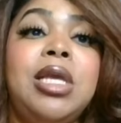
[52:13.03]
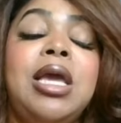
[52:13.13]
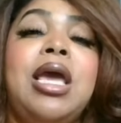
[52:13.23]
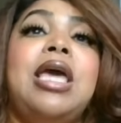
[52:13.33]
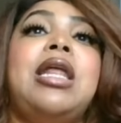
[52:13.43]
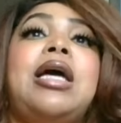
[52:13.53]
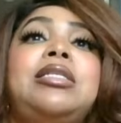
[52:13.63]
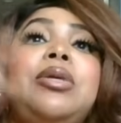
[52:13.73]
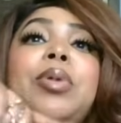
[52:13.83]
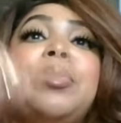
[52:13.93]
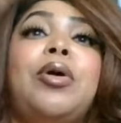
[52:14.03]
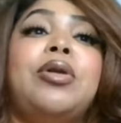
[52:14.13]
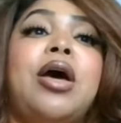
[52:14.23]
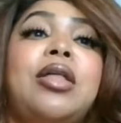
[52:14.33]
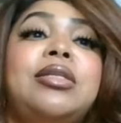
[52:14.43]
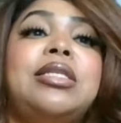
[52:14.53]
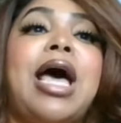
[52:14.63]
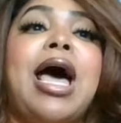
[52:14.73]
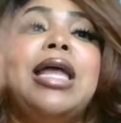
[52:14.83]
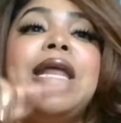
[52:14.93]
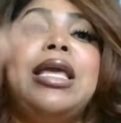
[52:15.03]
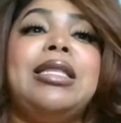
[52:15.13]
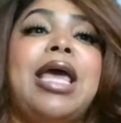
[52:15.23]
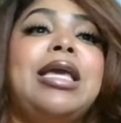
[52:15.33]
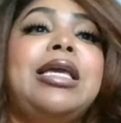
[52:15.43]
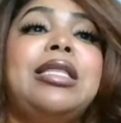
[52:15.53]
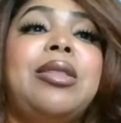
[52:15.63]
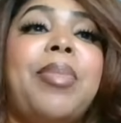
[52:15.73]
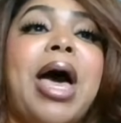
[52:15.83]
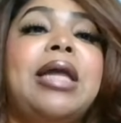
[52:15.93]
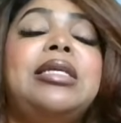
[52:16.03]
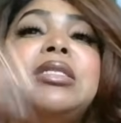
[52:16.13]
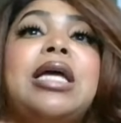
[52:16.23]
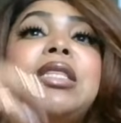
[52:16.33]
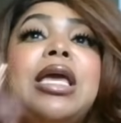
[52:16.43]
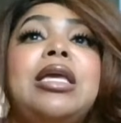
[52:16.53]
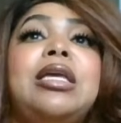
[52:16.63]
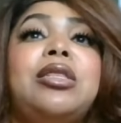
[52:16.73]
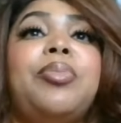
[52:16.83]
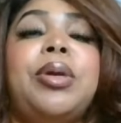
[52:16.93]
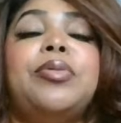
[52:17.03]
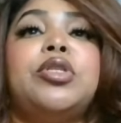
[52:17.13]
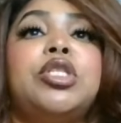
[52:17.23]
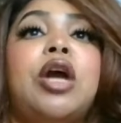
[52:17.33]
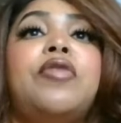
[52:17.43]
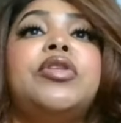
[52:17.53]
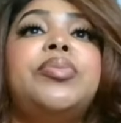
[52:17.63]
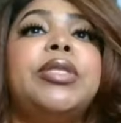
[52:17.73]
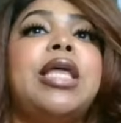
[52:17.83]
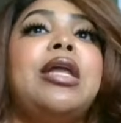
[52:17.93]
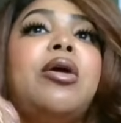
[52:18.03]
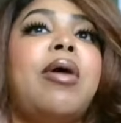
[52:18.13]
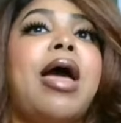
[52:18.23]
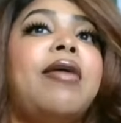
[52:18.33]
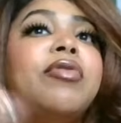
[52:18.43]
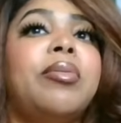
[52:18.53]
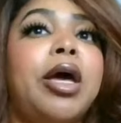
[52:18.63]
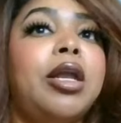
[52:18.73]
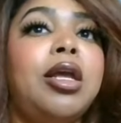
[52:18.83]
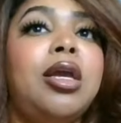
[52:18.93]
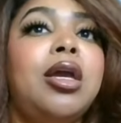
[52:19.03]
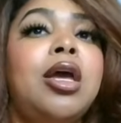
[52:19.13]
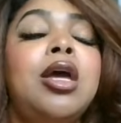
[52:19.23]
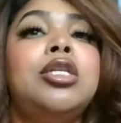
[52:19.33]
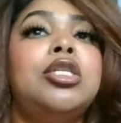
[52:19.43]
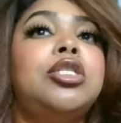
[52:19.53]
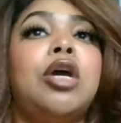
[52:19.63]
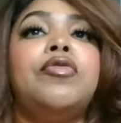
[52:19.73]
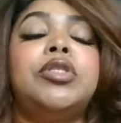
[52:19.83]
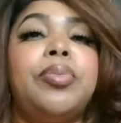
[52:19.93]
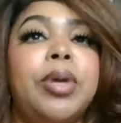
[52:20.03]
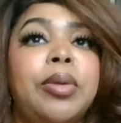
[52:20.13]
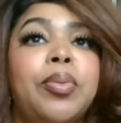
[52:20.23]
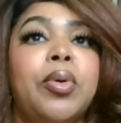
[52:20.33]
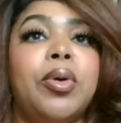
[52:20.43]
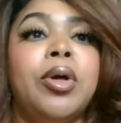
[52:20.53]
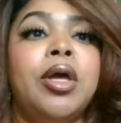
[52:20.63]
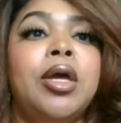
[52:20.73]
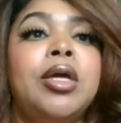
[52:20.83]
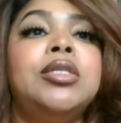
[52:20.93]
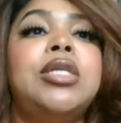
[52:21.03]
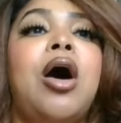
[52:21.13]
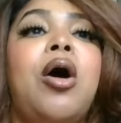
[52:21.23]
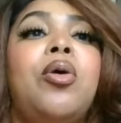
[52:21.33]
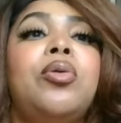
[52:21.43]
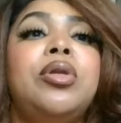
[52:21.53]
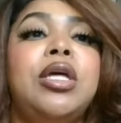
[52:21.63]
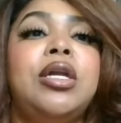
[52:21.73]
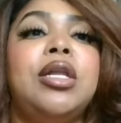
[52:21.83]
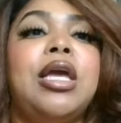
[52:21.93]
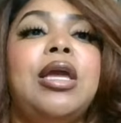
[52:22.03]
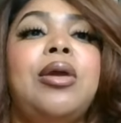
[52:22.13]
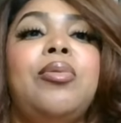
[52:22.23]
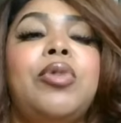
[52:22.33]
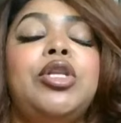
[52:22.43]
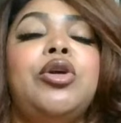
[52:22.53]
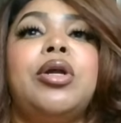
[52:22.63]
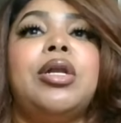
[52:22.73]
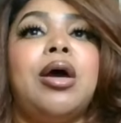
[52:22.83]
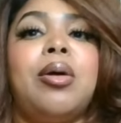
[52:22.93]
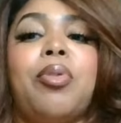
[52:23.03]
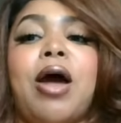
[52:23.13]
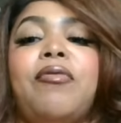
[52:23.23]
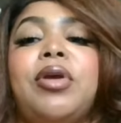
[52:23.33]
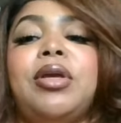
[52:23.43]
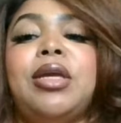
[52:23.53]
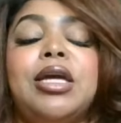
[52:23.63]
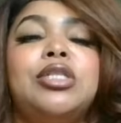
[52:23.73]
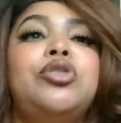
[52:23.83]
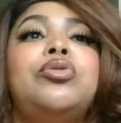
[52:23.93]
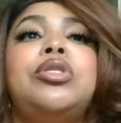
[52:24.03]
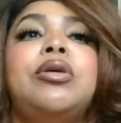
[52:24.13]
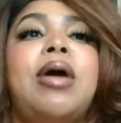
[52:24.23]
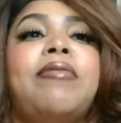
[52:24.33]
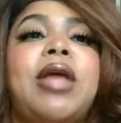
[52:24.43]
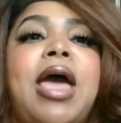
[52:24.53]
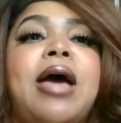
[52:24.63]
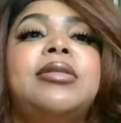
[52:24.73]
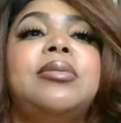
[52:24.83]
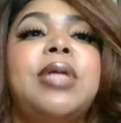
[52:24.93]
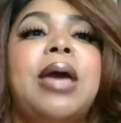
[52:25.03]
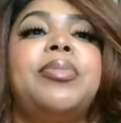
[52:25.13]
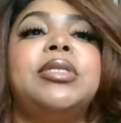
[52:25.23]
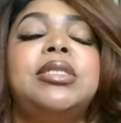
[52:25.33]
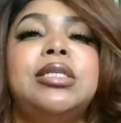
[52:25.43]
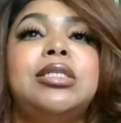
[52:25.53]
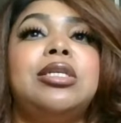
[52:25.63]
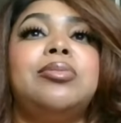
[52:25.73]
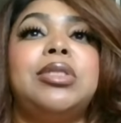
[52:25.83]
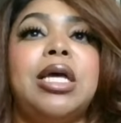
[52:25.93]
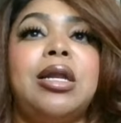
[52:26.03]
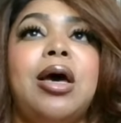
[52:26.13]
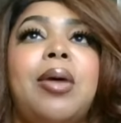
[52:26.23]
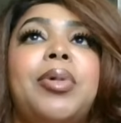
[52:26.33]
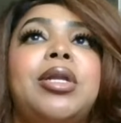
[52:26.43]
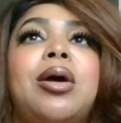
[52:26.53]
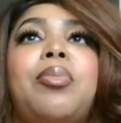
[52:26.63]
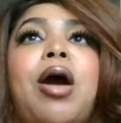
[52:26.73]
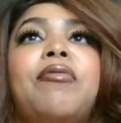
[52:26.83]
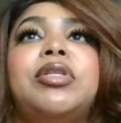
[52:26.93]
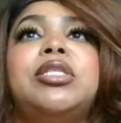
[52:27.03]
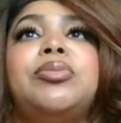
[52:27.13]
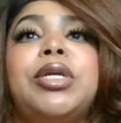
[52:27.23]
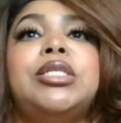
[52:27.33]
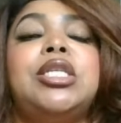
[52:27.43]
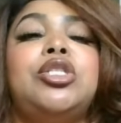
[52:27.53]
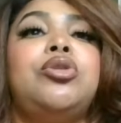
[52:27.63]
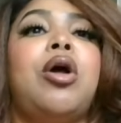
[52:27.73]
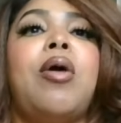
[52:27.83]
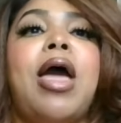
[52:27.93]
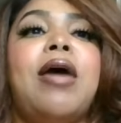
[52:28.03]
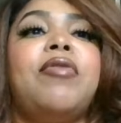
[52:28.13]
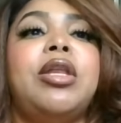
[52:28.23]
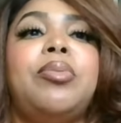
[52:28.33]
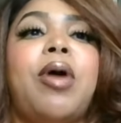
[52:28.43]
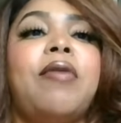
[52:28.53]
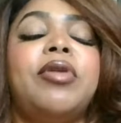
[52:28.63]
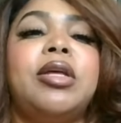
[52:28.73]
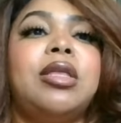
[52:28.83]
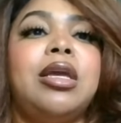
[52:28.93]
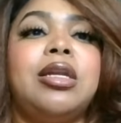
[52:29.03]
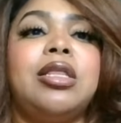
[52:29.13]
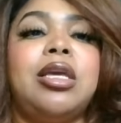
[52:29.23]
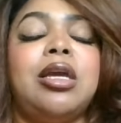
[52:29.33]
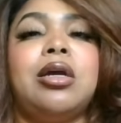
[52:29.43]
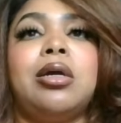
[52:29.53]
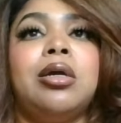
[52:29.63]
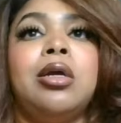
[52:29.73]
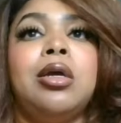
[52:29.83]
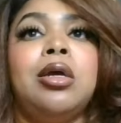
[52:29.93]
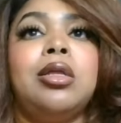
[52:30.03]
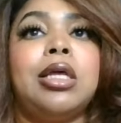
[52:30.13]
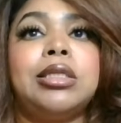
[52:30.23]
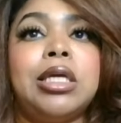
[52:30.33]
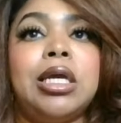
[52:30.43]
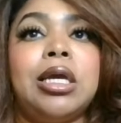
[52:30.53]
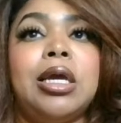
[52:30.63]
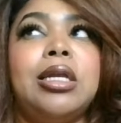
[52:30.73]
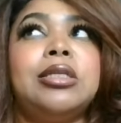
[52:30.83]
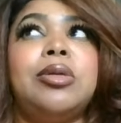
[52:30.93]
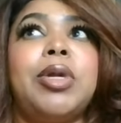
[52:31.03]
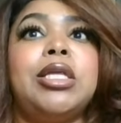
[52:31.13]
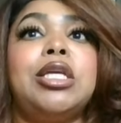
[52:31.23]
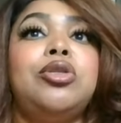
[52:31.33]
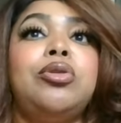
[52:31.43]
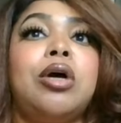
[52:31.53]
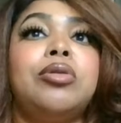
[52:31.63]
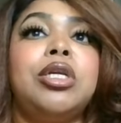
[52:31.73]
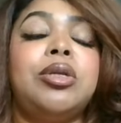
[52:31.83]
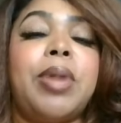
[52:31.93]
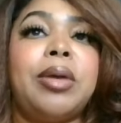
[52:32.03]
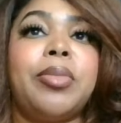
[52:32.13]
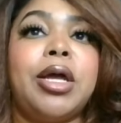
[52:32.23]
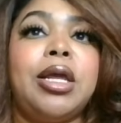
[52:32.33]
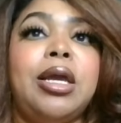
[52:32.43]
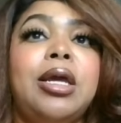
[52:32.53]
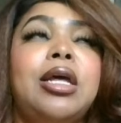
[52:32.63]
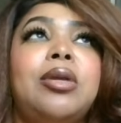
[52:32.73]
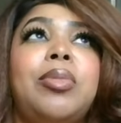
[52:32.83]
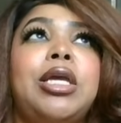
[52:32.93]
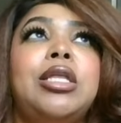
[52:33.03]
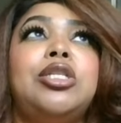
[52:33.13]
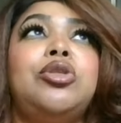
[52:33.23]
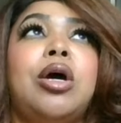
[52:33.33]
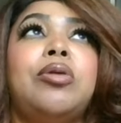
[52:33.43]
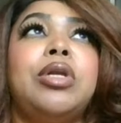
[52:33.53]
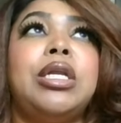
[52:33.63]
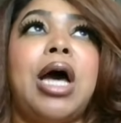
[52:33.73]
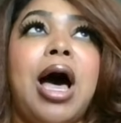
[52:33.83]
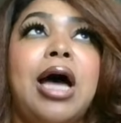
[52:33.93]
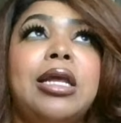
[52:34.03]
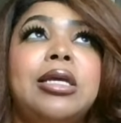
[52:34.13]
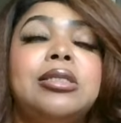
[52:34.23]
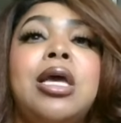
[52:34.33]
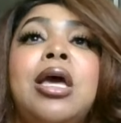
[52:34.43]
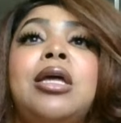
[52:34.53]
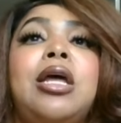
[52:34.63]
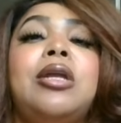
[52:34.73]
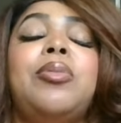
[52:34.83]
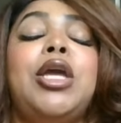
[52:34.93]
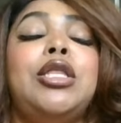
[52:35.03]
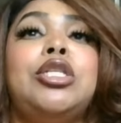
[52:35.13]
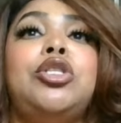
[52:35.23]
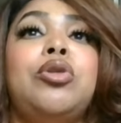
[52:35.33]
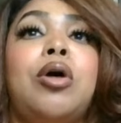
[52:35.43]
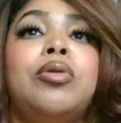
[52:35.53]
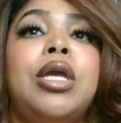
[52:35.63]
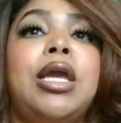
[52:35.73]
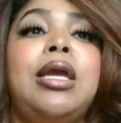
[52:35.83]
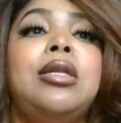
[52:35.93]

And I see people on the other side, they can get the bodies, like they can get the people to service, but they don't have the money to service the people. So literally, when you're a nonprofit, yes, you still have to have some type of system set up. A nonprofit just means that you don't have any profit at the end of the year. That's it. It doesn't mean that you don't need to make money. It doesn't mean that you don't need an audience. It doesn't mean that you don't need,